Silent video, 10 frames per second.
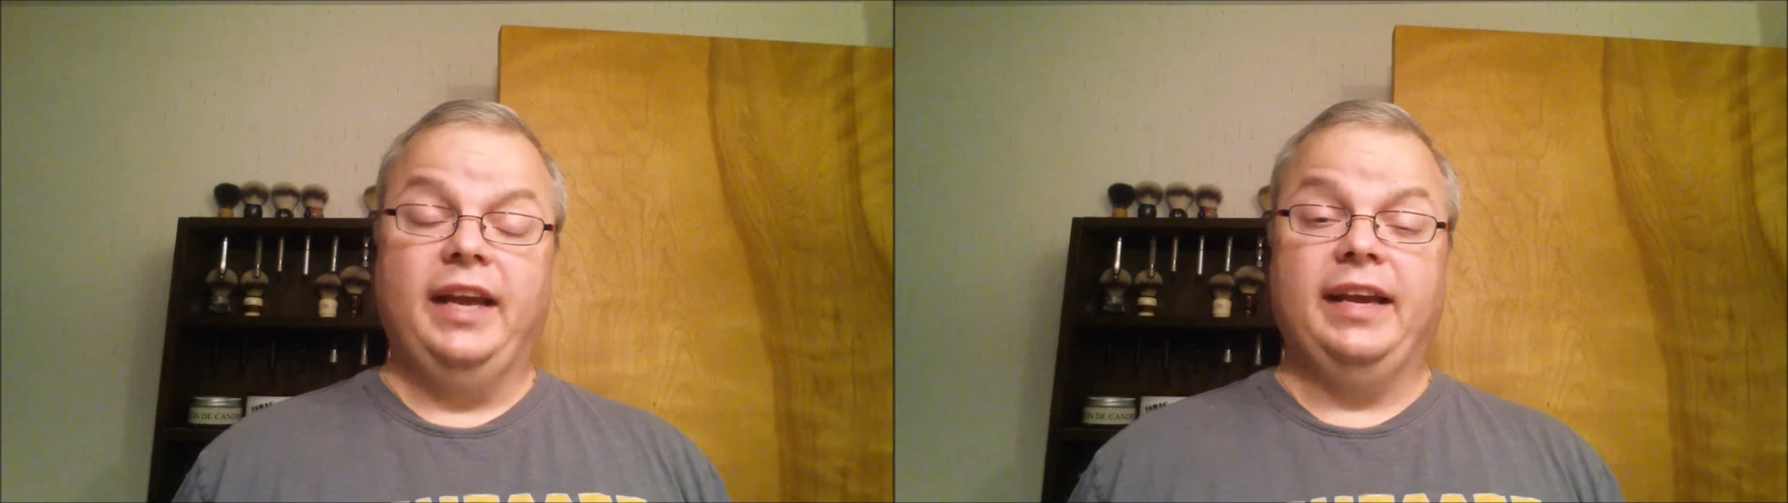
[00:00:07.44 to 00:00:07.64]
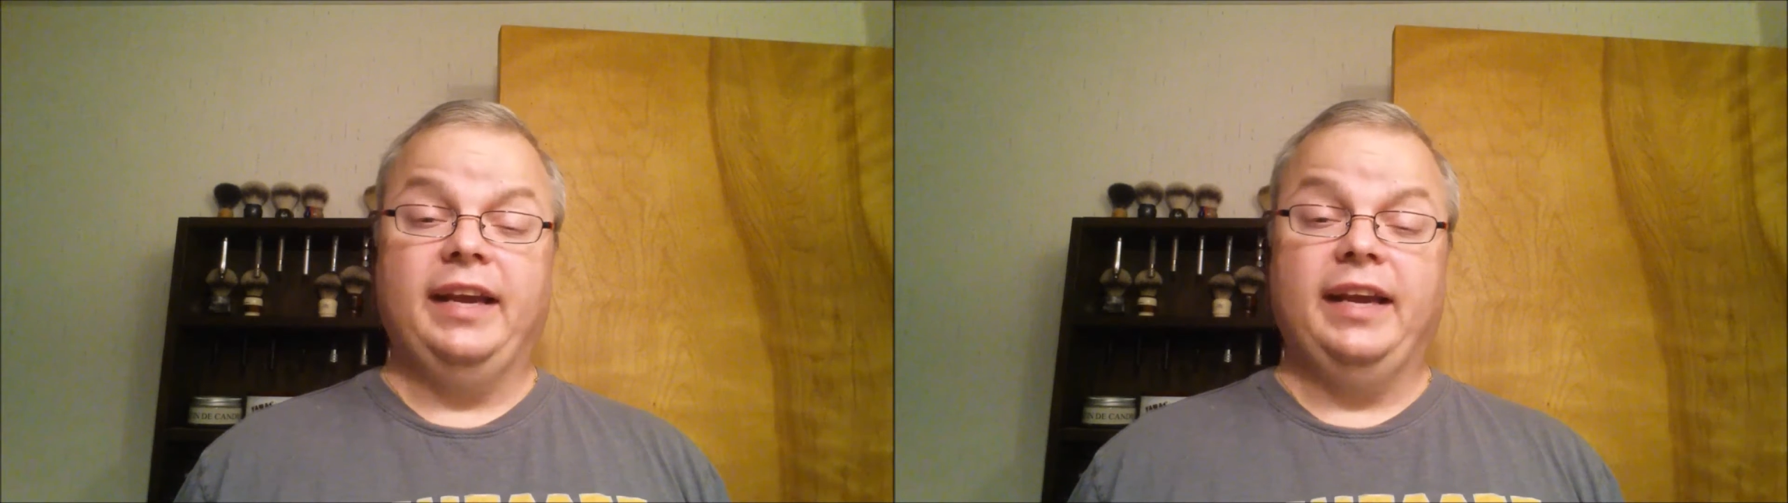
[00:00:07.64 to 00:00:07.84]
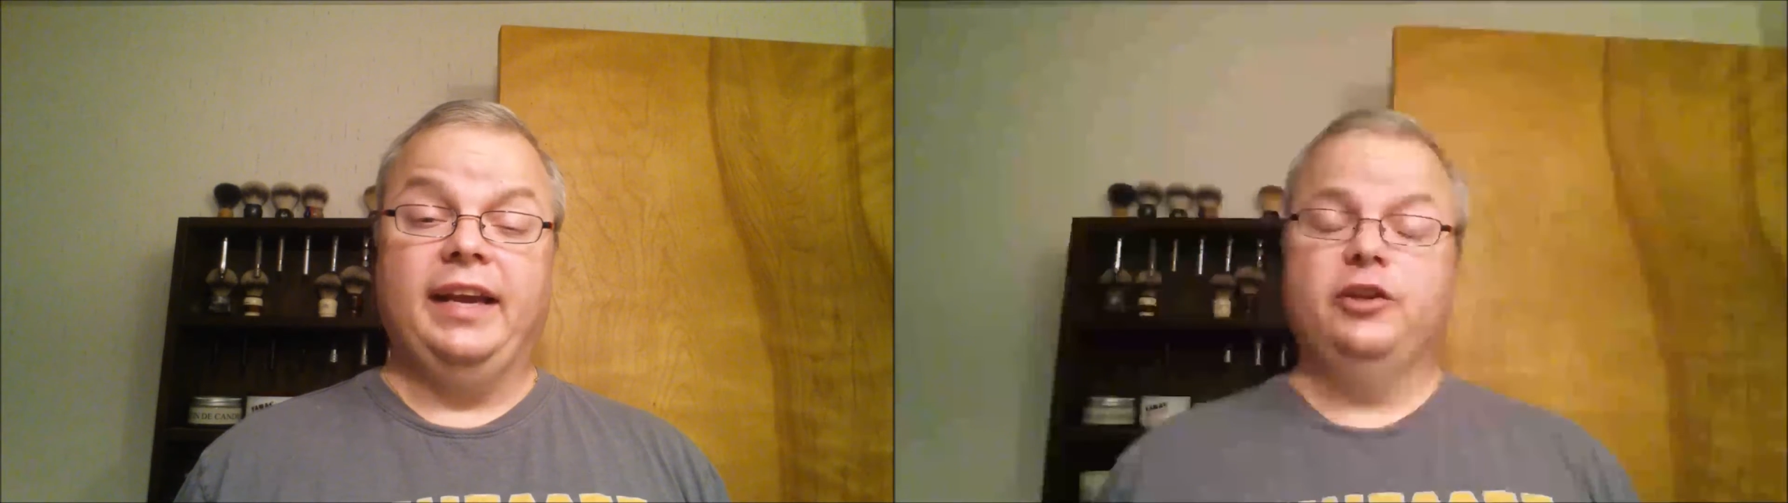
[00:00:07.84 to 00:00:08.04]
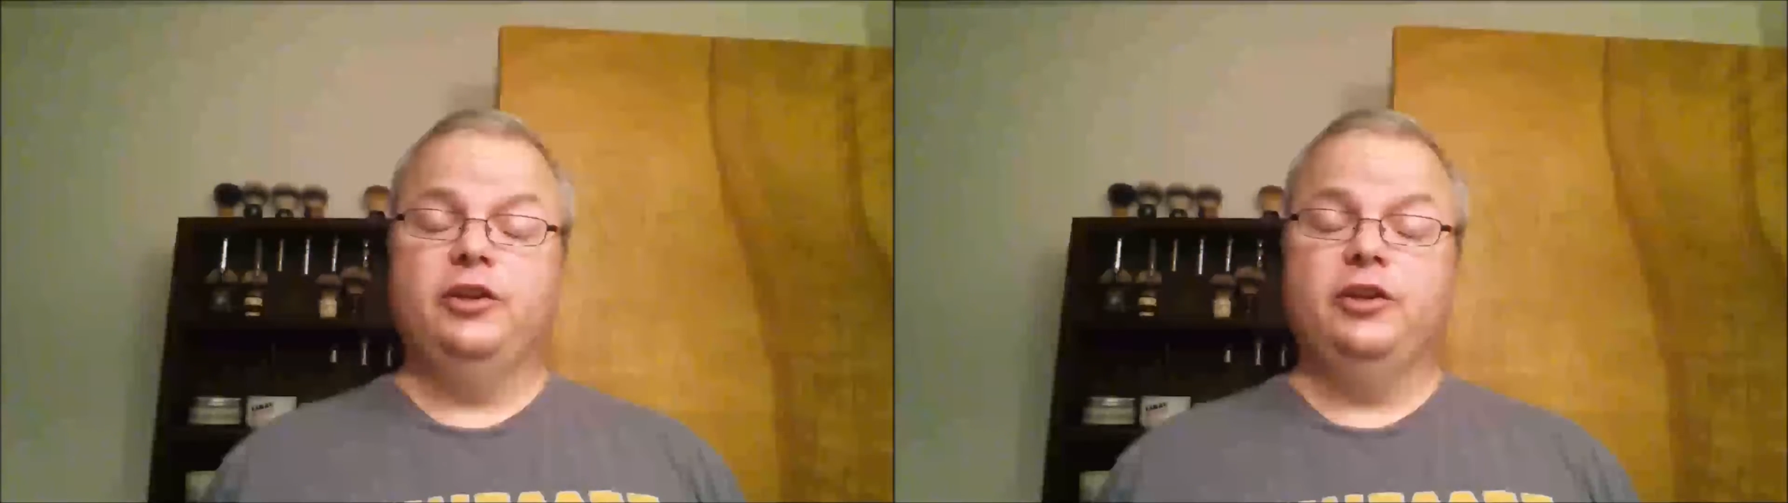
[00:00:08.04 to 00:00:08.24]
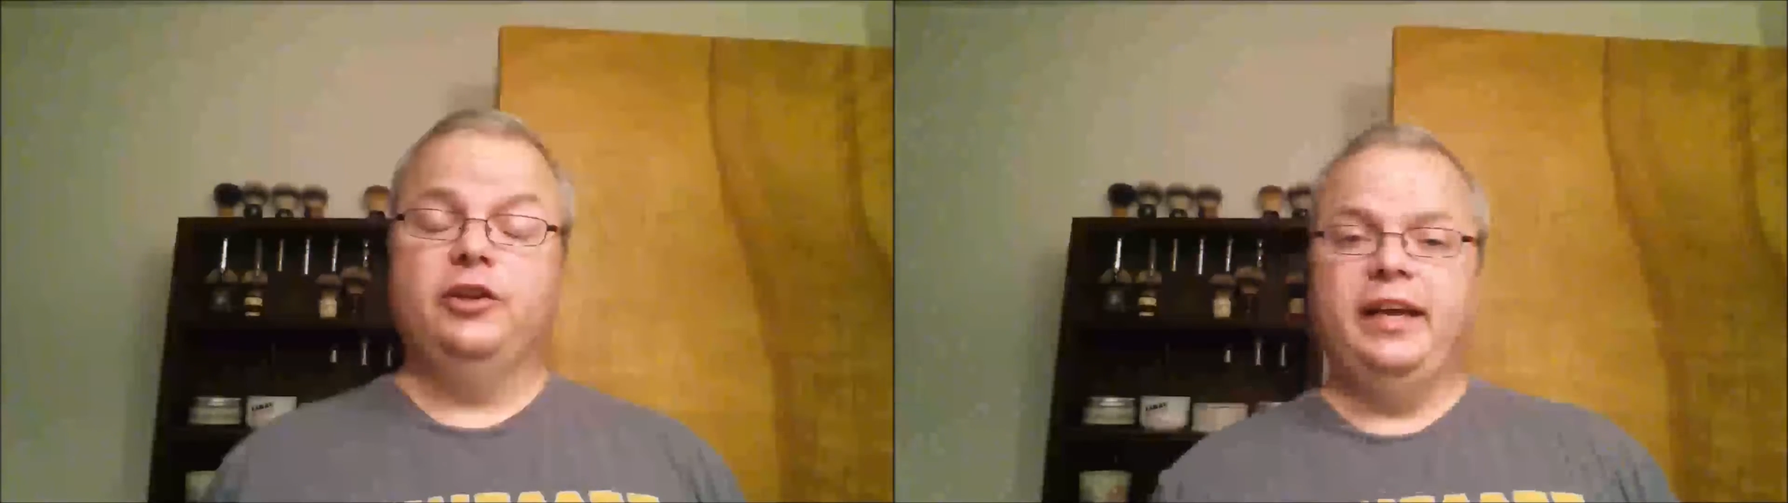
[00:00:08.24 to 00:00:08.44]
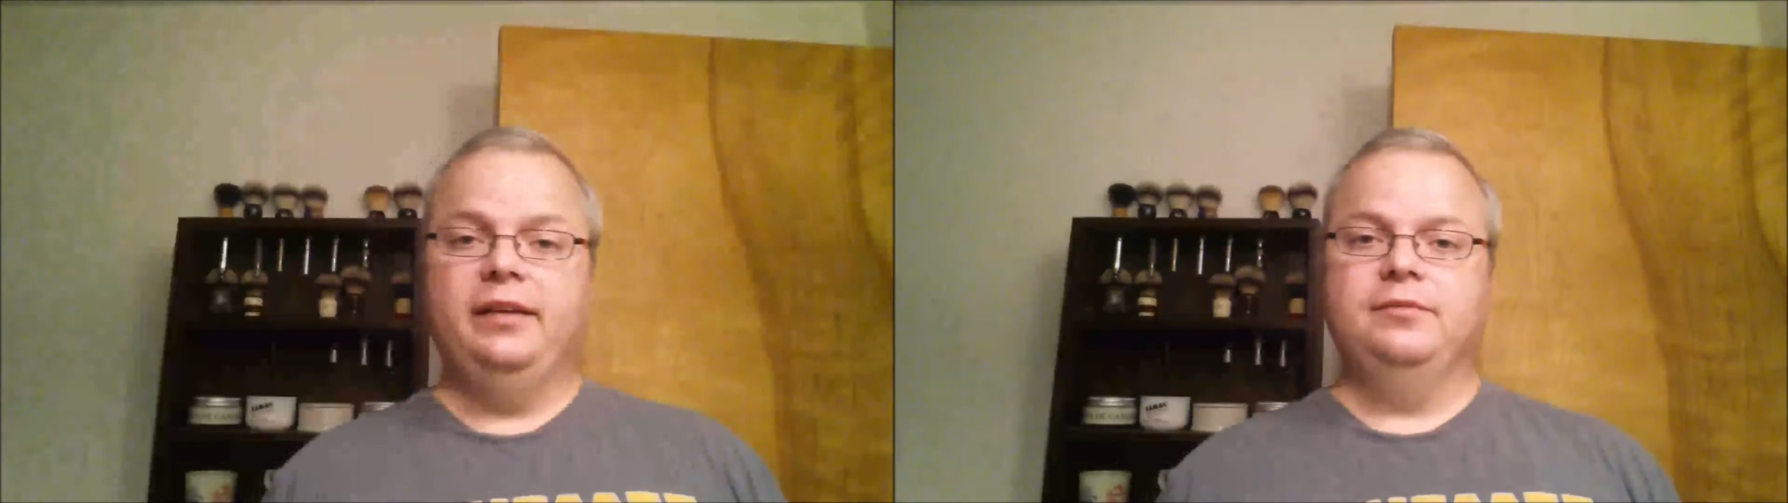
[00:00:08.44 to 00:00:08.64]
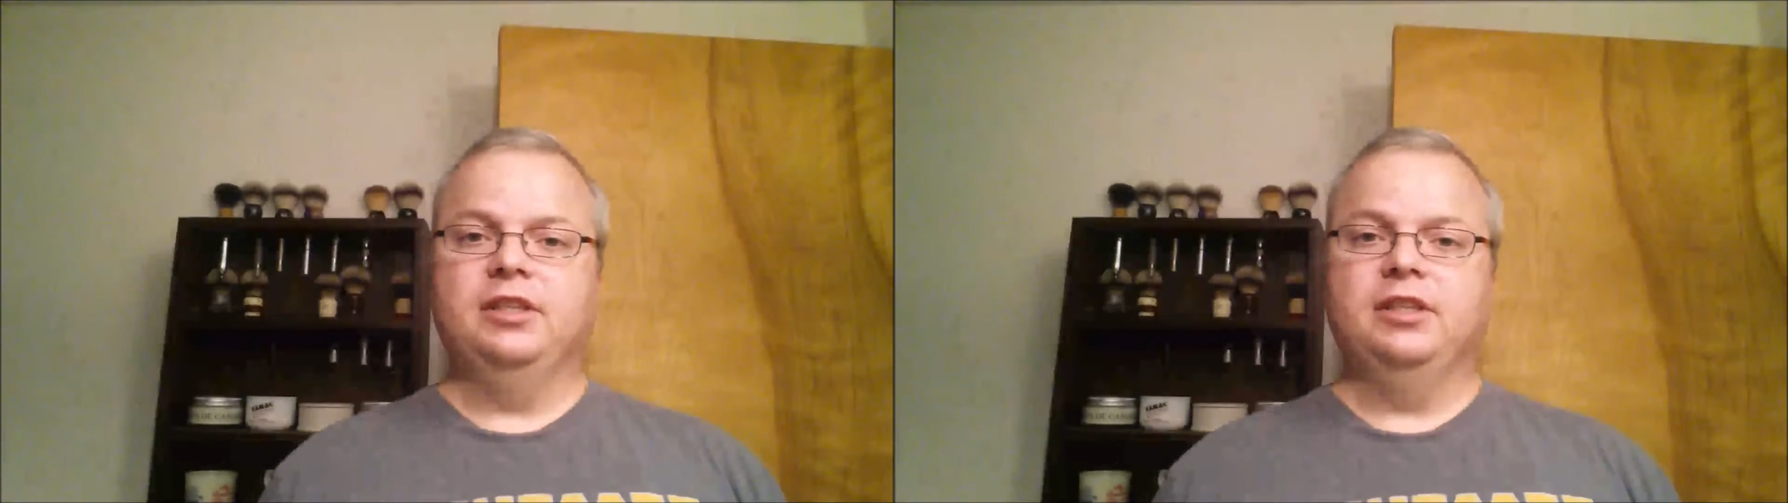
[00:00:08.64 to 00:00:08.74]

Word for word: Hey guys, how you doing today?